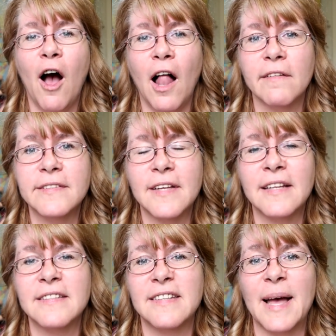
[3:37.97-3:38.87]
All of a
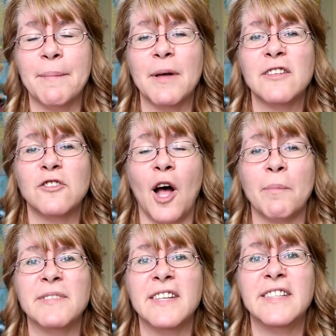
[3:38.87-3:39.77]
sudden Sam
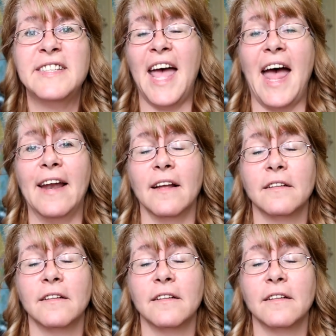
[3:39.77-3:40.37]
stops dead